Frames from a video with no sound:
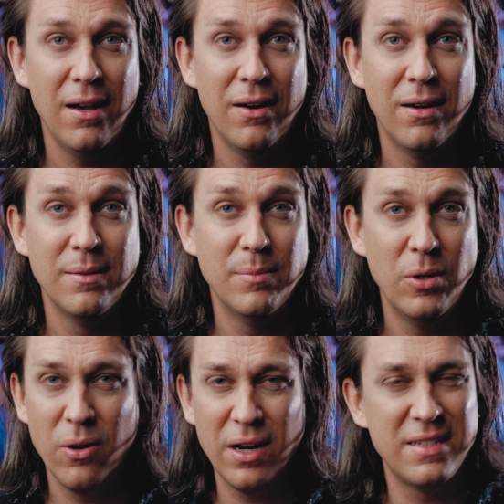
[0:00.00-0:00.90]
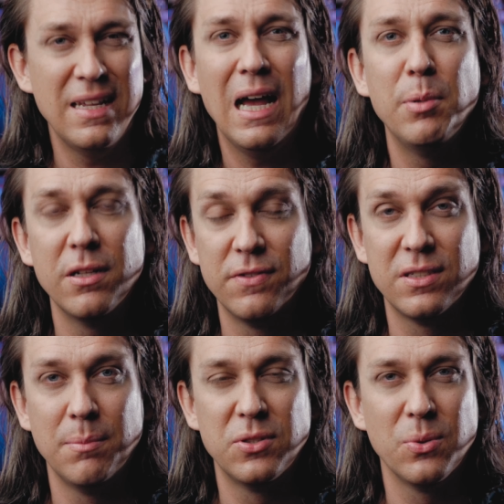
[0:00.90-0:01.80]
or on a tablet of
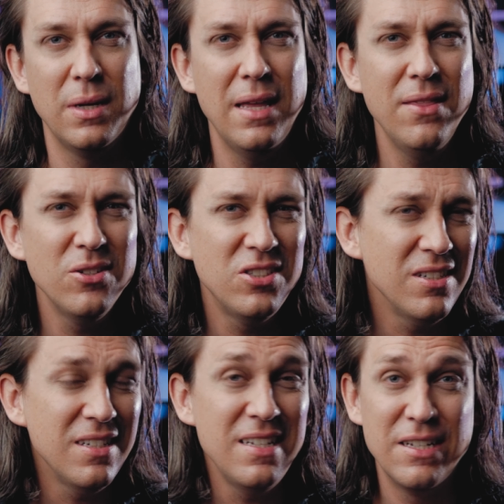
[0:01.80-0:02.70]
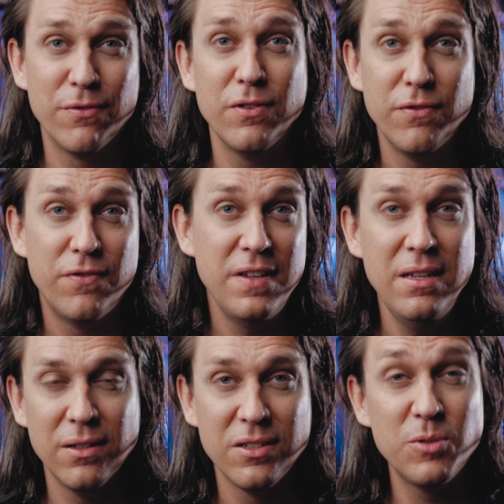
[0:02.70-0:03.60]
some sort, and there's just a different
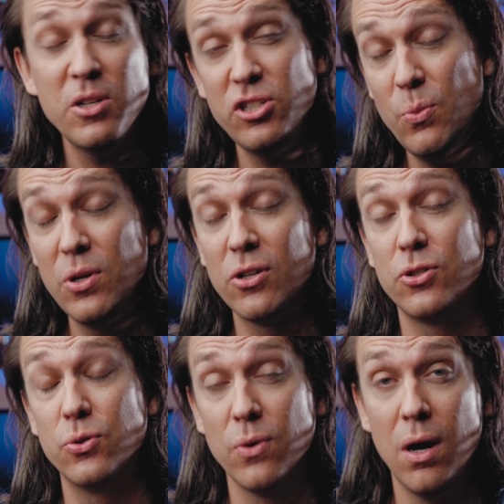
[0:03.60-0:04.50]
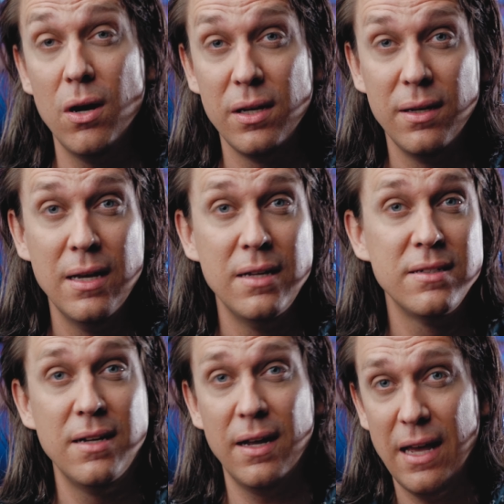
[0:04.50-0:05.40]
feel, especially when you're drawing,
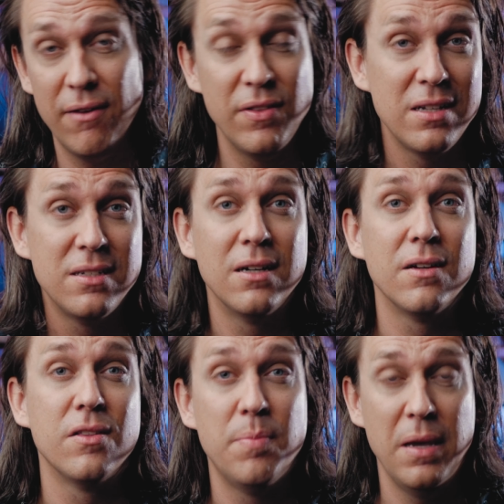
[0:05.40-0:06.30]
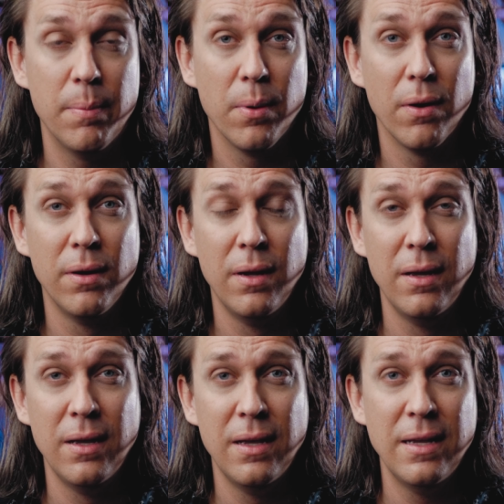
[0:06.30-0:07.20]
to not have that tug of the paper.
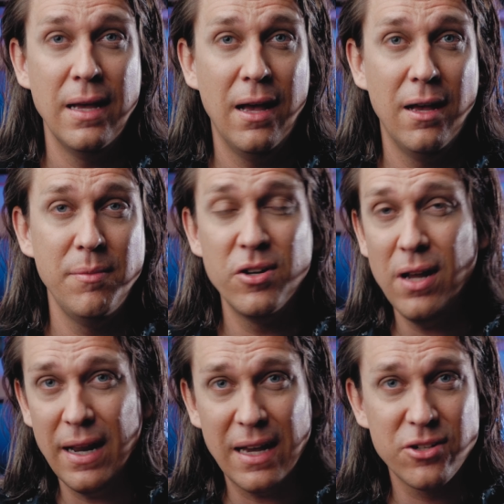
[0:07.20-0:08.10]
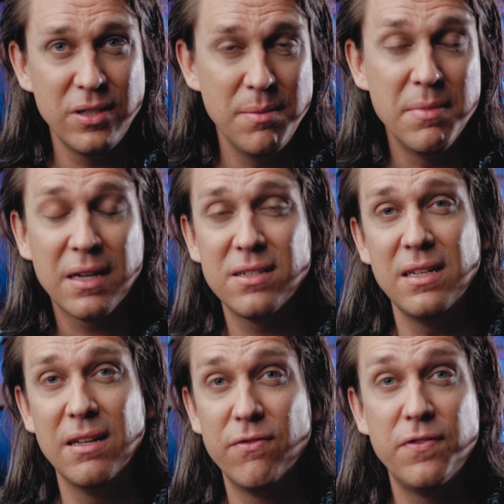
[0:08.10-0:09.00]
You're not actually
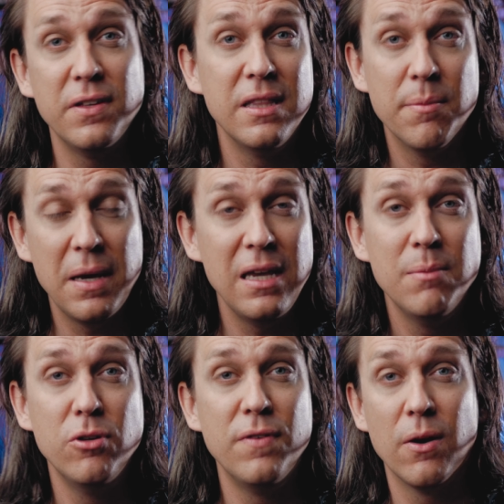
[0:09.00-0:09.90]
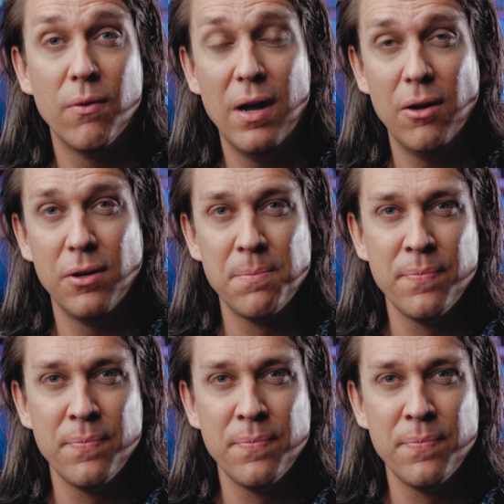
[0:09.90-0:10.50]
mixing and feeling the paint moving around.